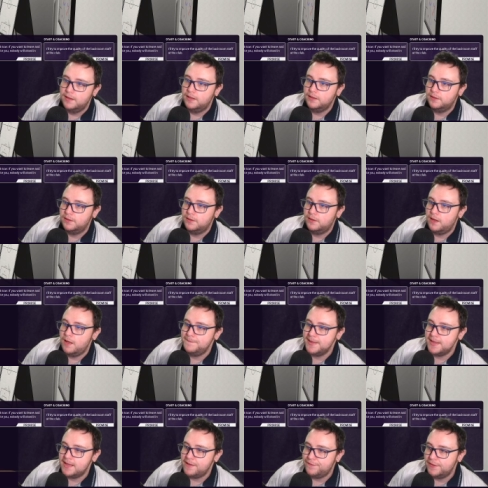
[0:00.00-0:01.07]
Hello. On
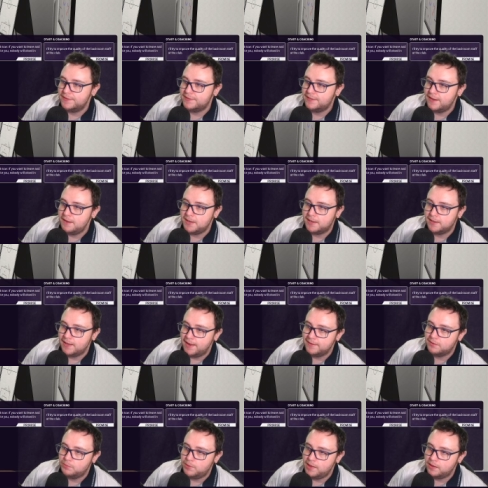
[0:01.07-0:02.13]
behalf of the team, I'd like
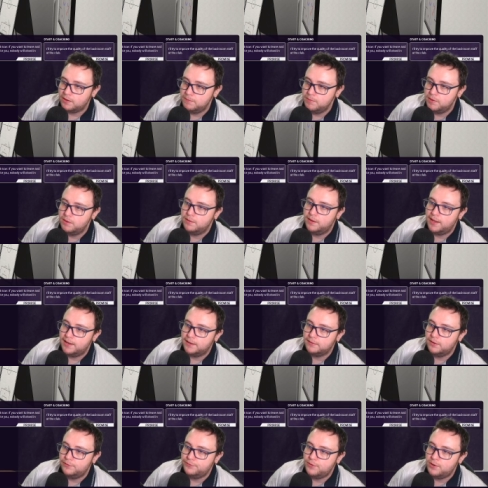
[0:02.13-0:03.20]
to welcome you and
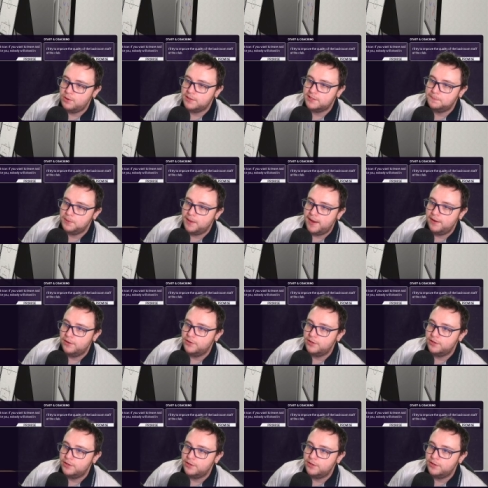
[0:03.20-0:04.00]
look forward to playing under